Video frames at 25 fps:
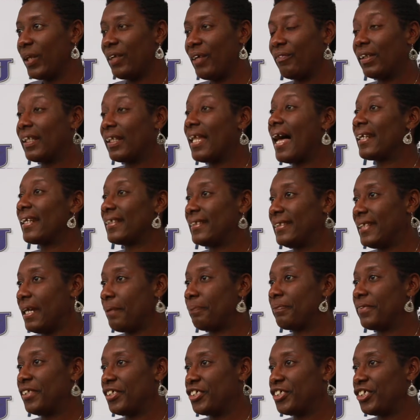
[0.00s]
We have a lot of
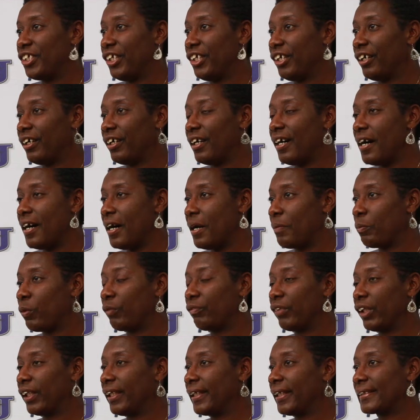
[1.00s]
depth this year. Um, we're
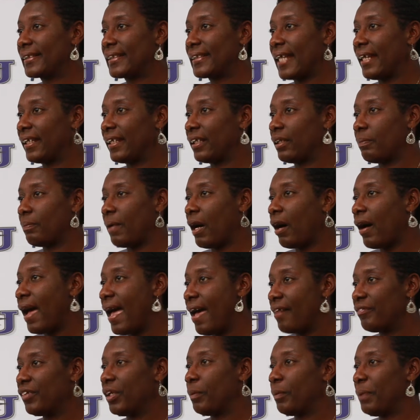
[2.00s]
really excited about
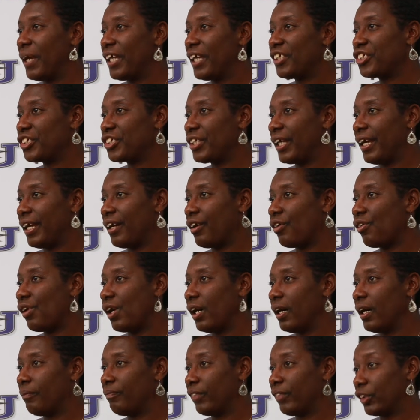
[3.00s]
having a bench
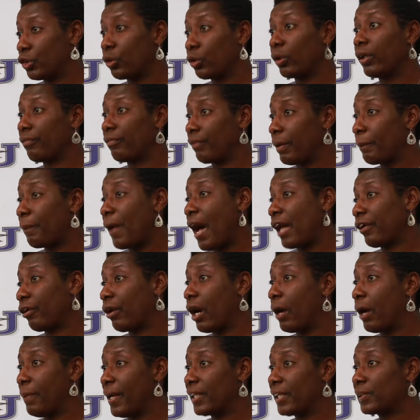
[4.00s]
now. Um, Victoria Rampado,
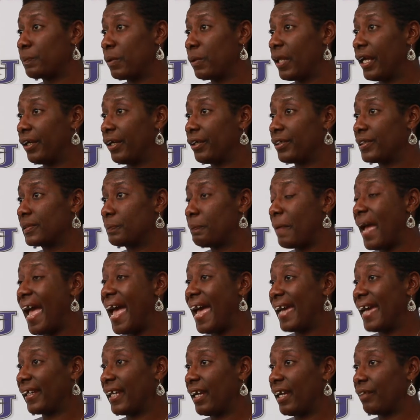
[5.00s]
our best player, is
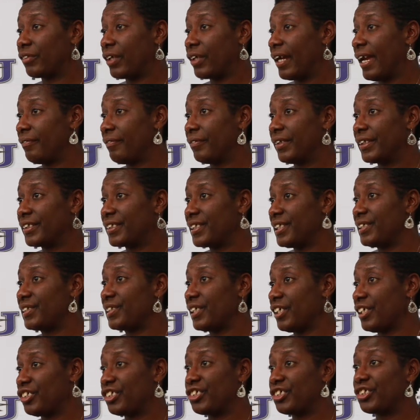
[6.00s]
back after having
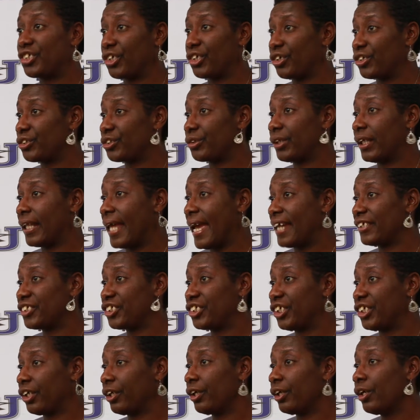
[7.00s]
season ending surgery
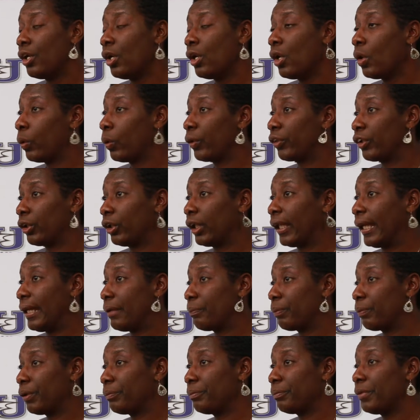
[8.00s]
last year with her
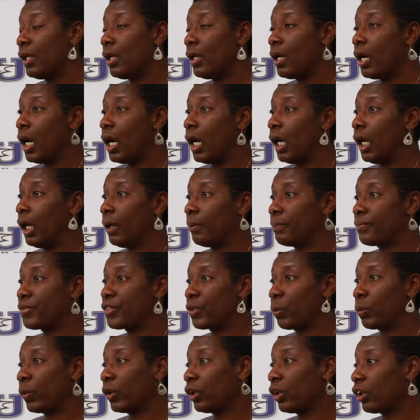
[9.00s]
labrum. Um,
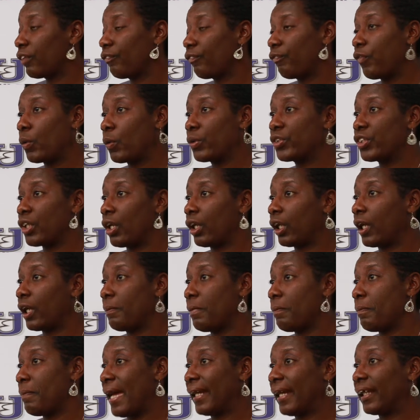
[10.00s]
so, we're looking forward to her
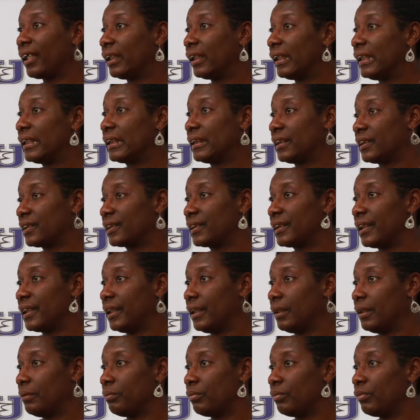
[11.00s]
coming back and leading this
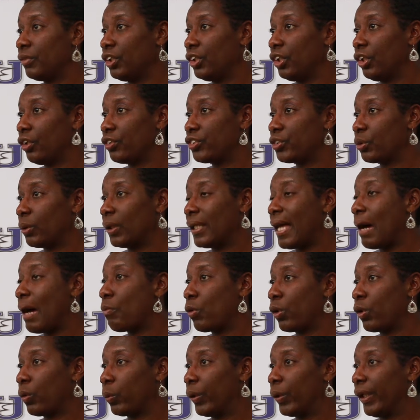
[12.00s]
team, you know, to a lot
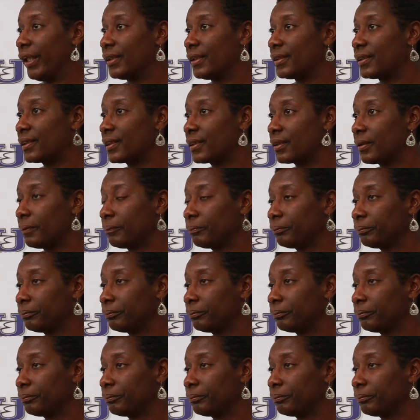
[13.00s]
more wins.